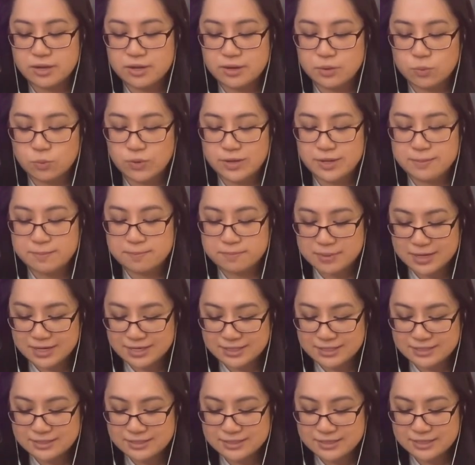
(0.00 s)
we
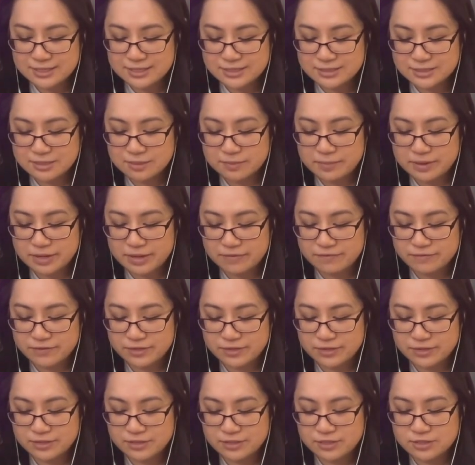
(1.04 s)
might end up having
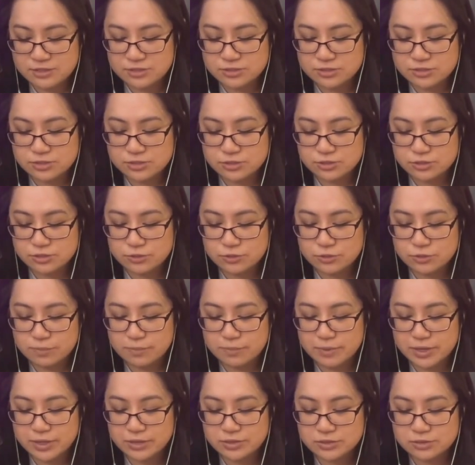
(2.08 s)
these two
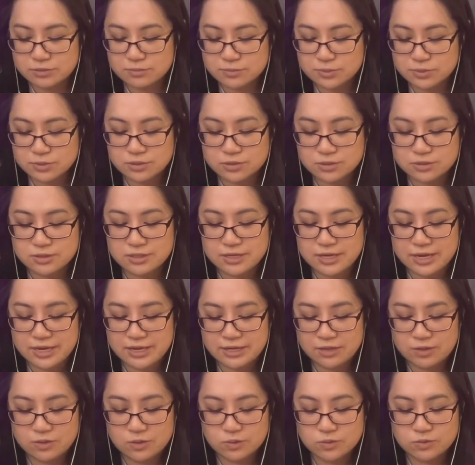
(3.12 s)
possible
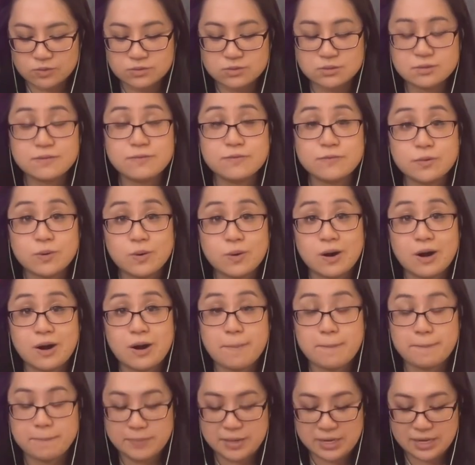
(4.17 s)
angles for
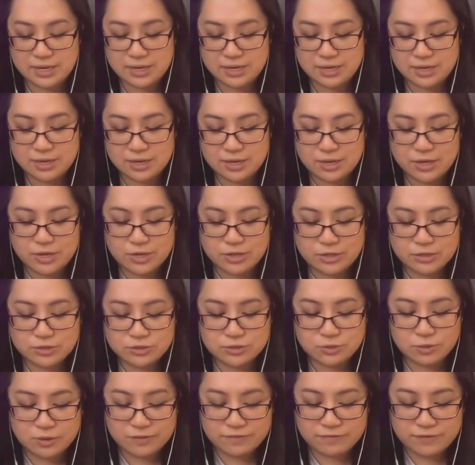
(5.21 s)
B. So
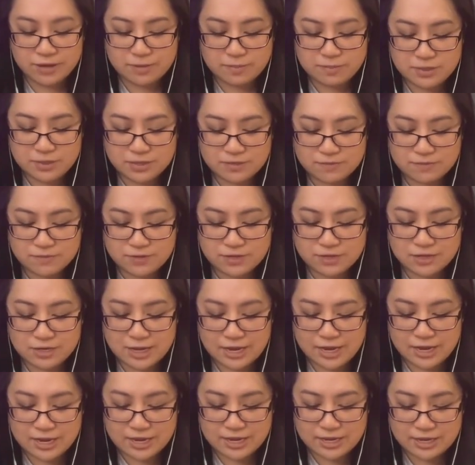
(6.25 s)
if I'm given
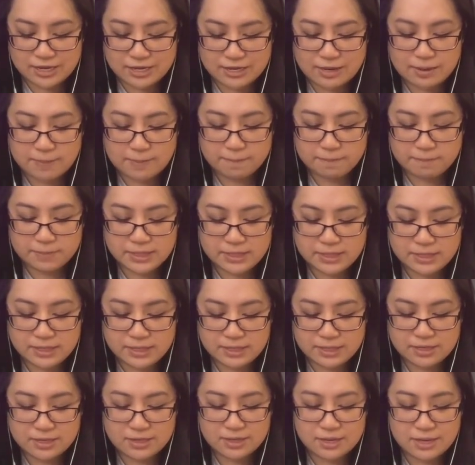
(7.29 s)
A,
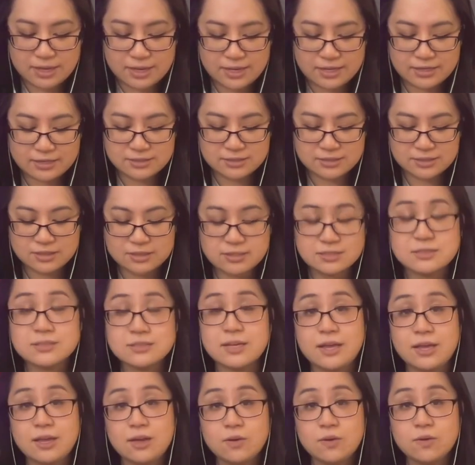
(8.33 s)
B, and this
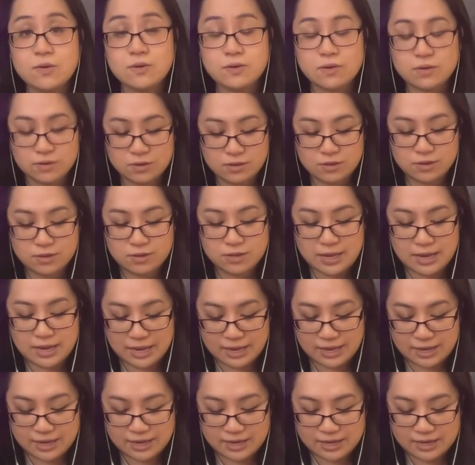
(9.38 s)
angle
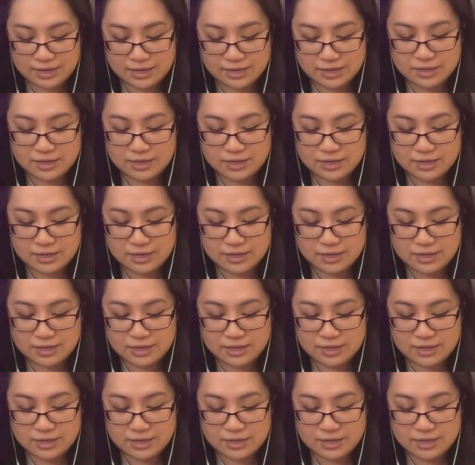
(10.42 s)
A,